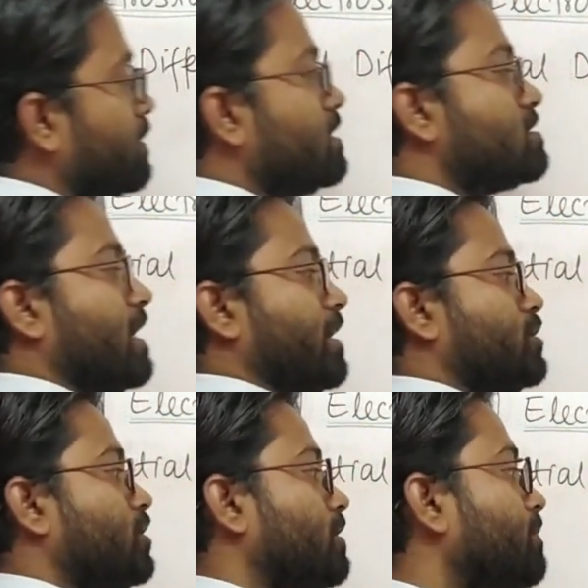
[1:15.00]
in this
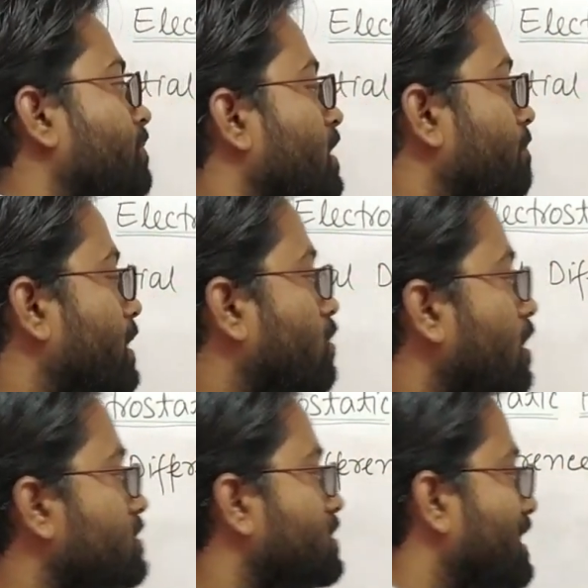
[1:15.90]
direction,
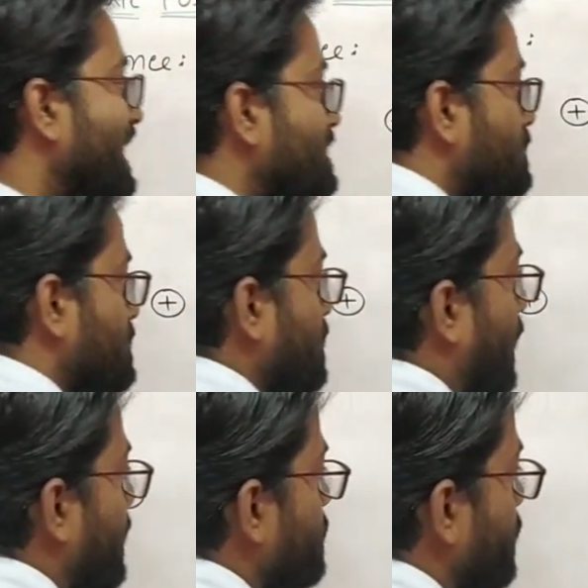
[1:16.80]
because test
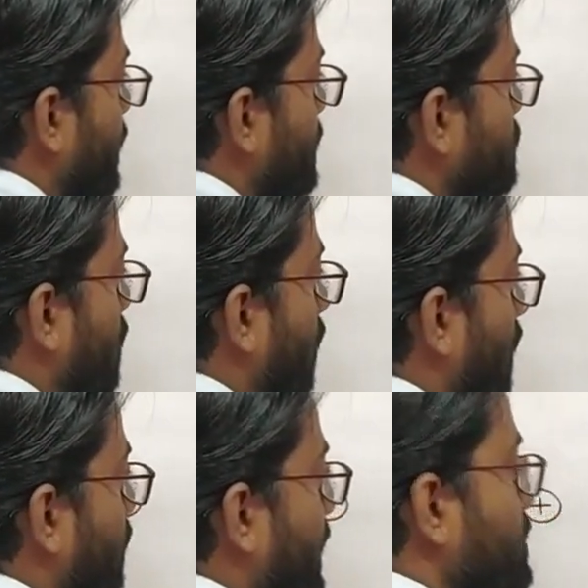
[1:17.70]
charge is
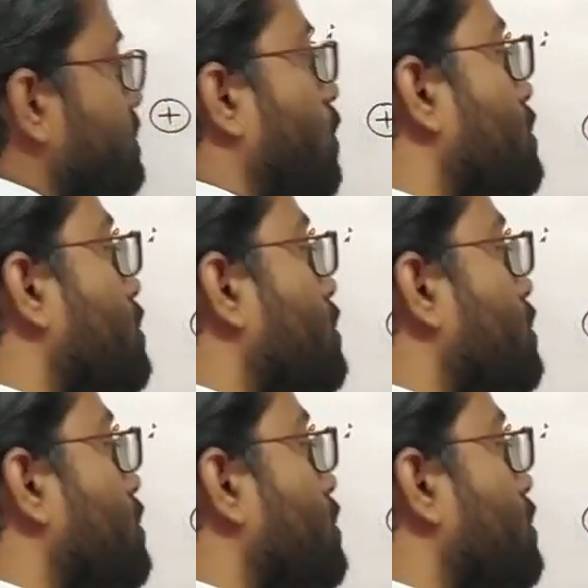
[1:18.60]
always